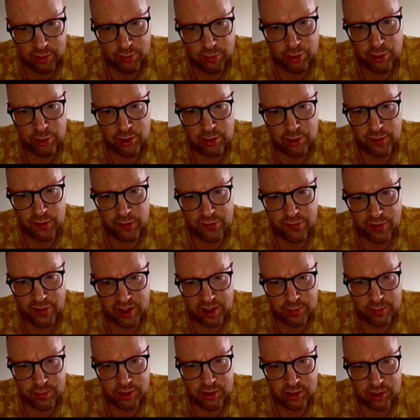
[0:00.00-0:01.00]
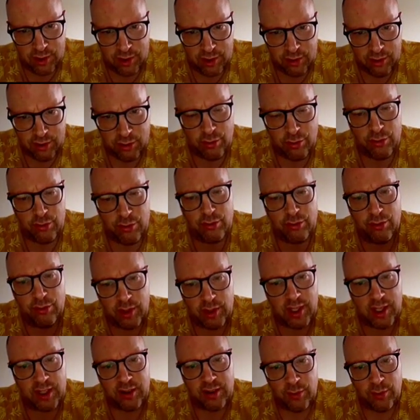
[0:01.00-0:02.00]
did some good investments
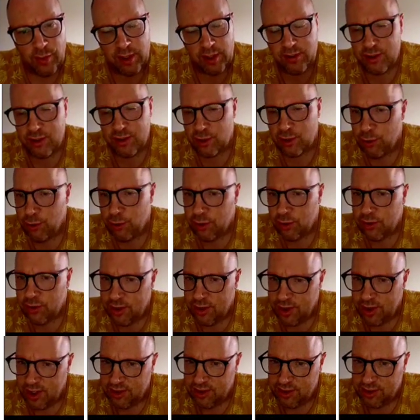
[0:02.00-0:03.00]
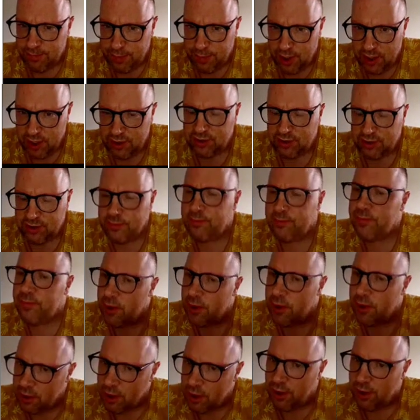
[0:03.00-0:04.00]
to get the right security things in place.
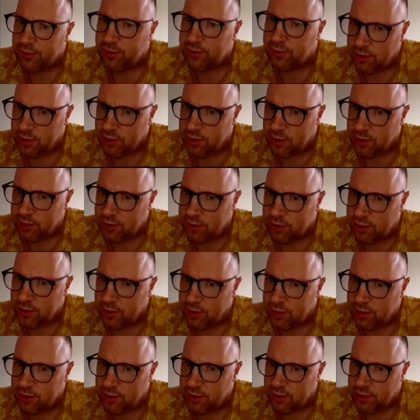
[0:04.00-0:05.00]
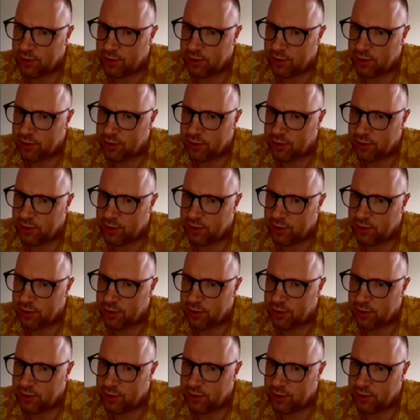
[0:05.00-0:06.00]
And after that
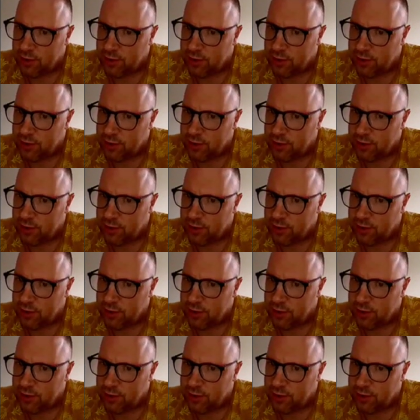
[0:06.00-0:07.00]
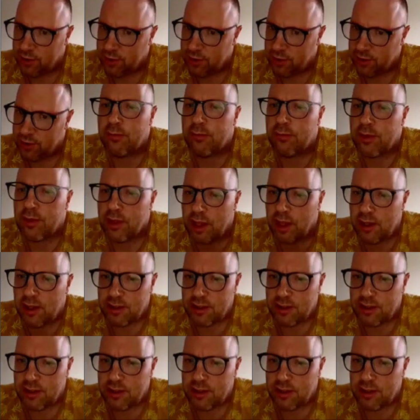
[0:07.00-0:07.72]
happened, the